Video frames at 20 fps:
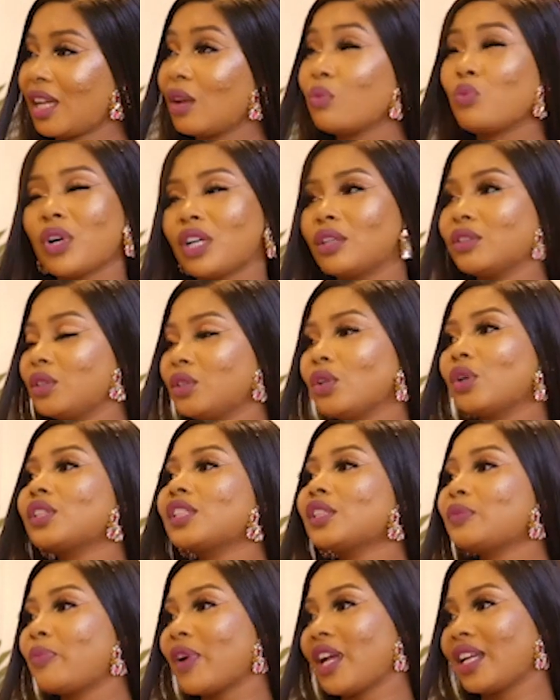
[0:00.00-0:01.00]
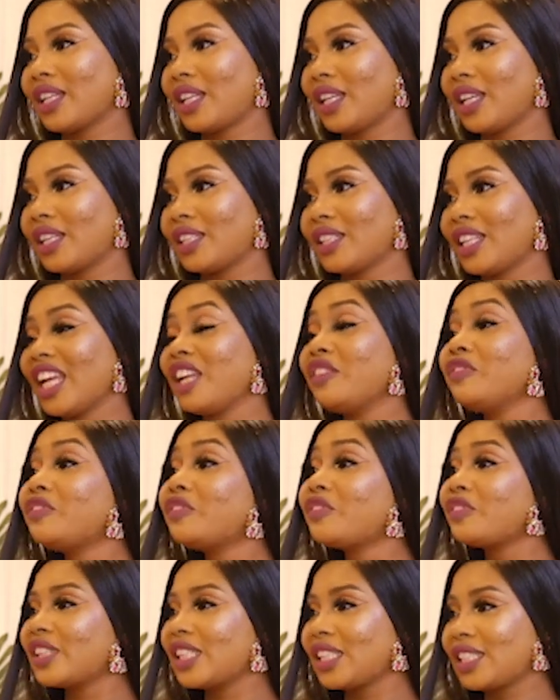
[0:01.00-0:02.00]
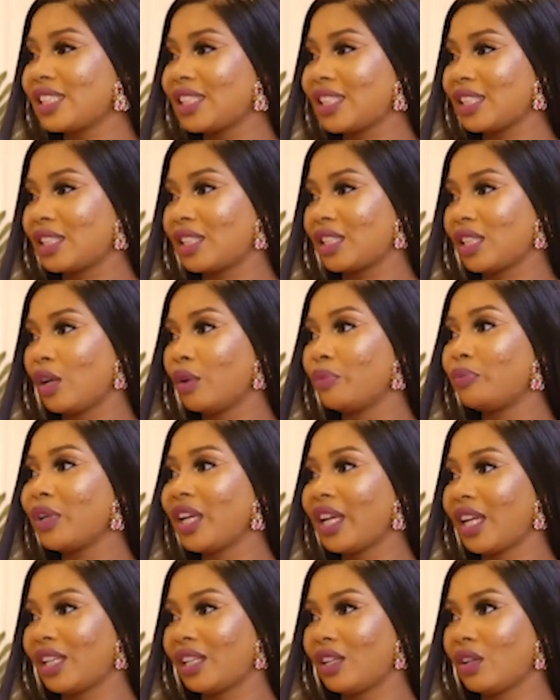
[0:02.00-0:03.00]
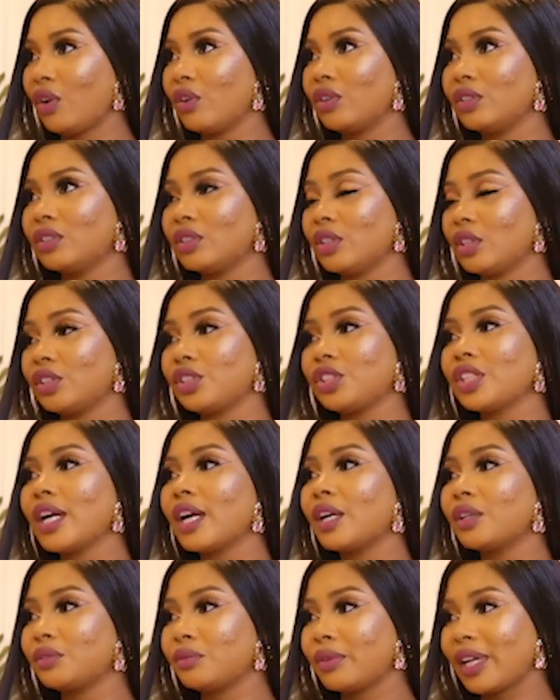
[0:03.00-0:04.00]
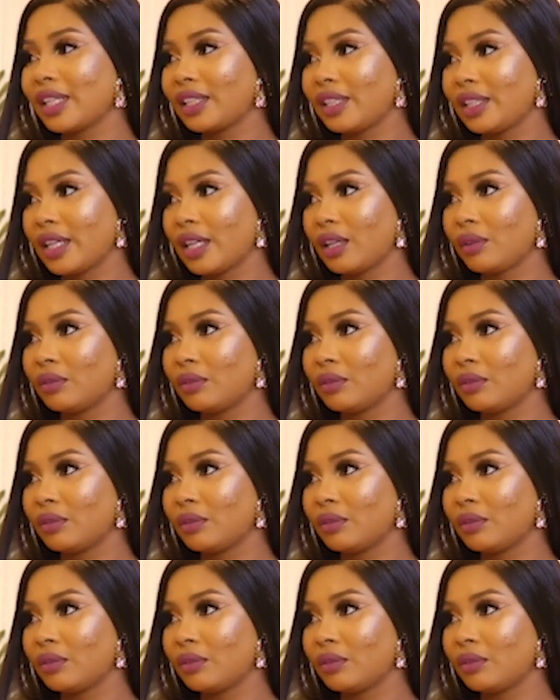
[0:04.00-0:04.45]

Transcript: not spanking, inflicting a pain on a child right now.